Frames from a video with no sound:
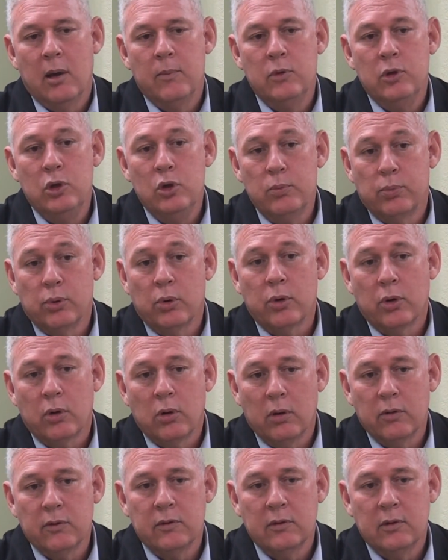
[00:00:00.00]
new
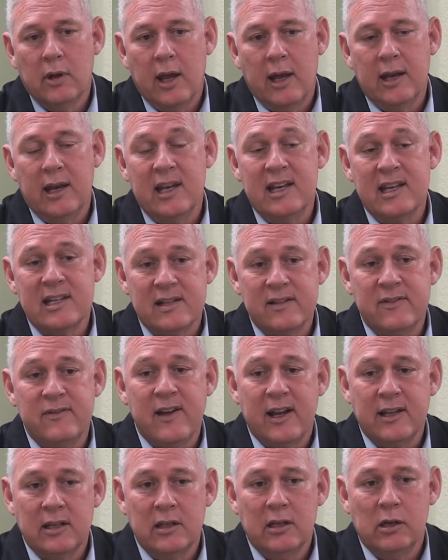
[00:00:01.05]
protocols and it had
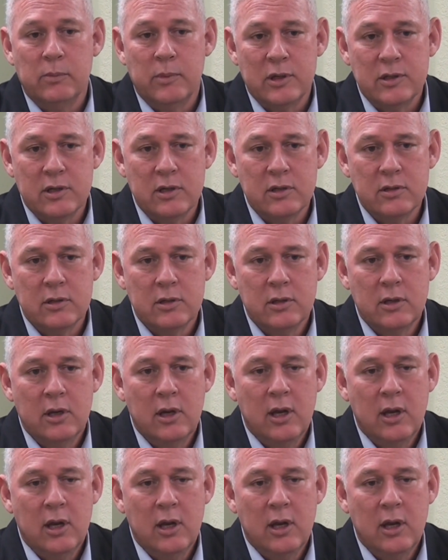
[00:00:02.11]
affected their business,